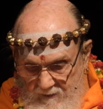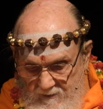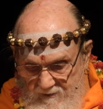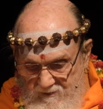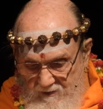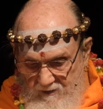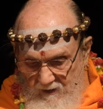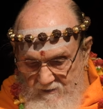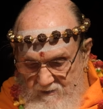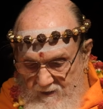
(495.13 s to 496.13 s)
the
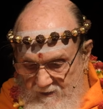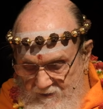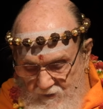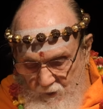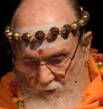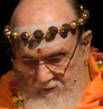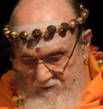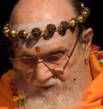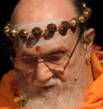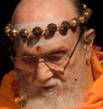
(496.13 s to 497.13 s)
sannyasin has a
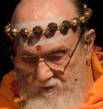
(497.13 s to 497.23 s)
choice: